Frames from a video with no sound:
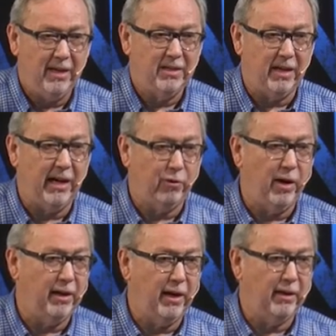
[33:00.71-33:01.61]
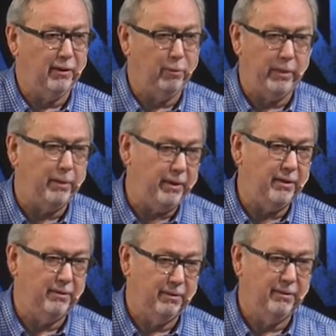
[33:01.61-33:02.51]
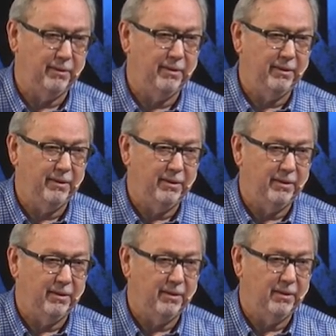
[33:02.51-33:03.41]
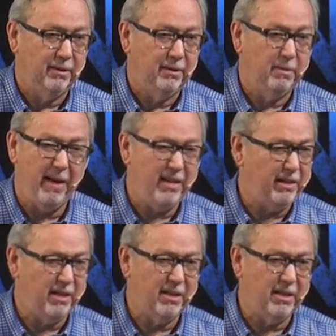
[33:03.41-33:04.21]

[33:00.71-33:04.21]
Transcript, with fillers: he said, I cried like a little baby. Amazing,